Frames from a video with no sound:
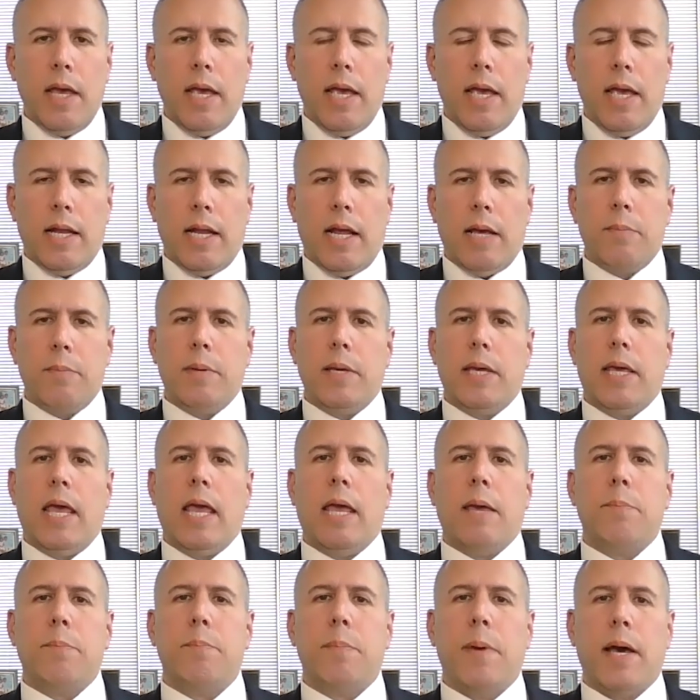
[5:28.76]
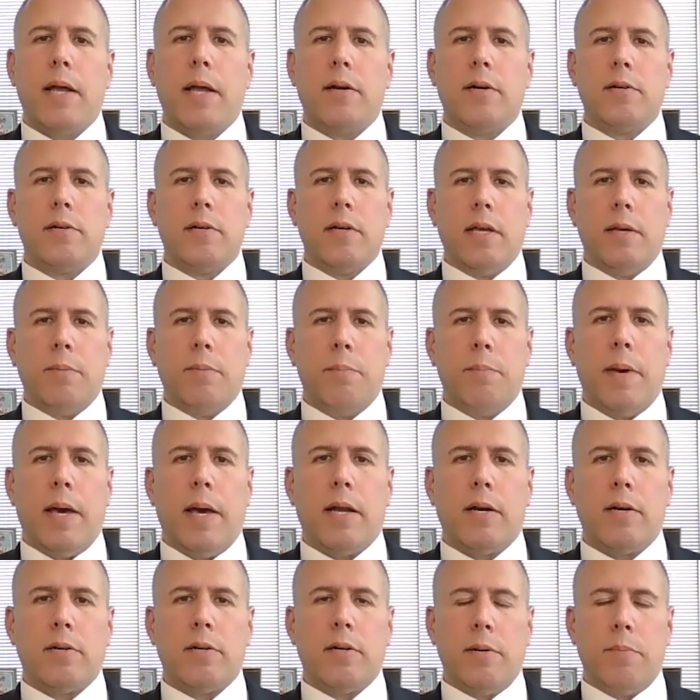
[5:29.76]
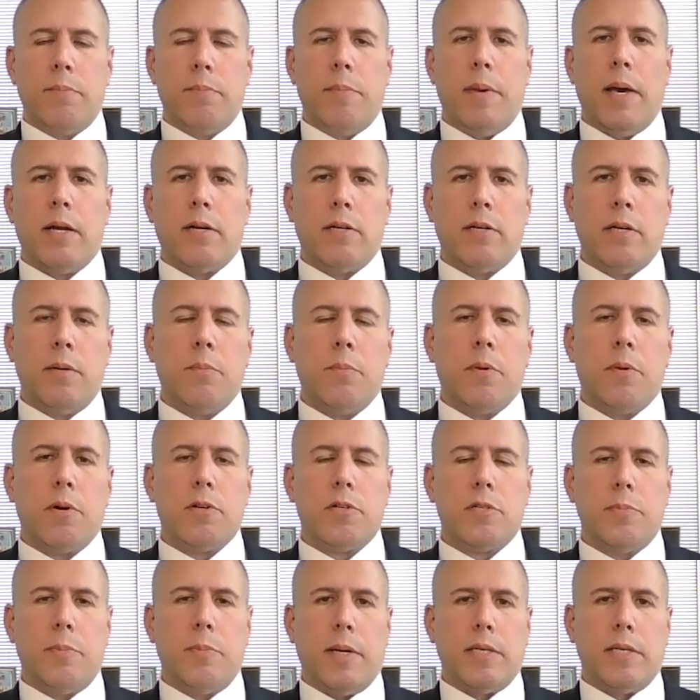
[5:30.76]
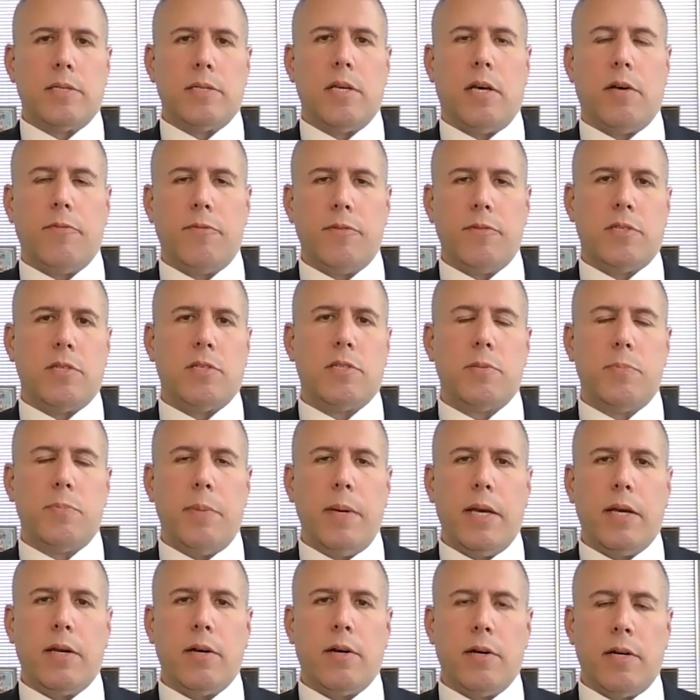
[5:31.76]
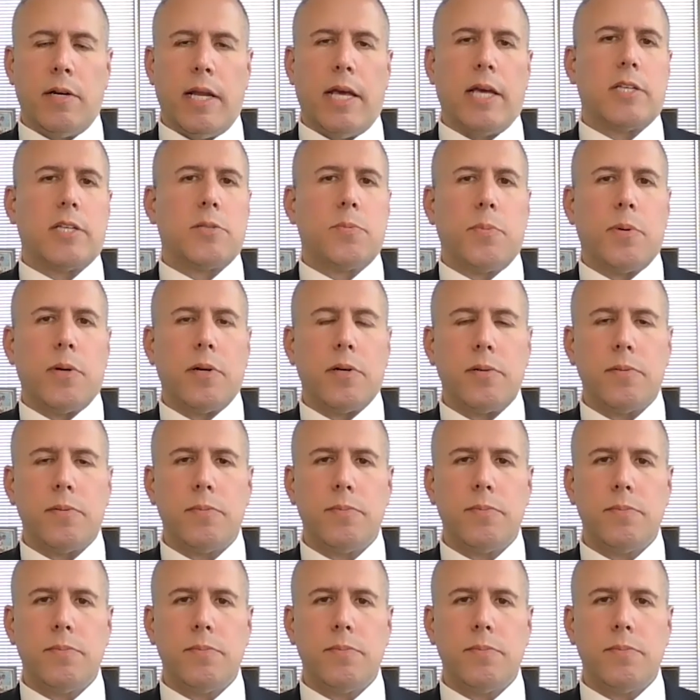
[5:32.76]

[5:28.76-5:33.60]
and I became better and better and better and immersed myself as a speaker and expert.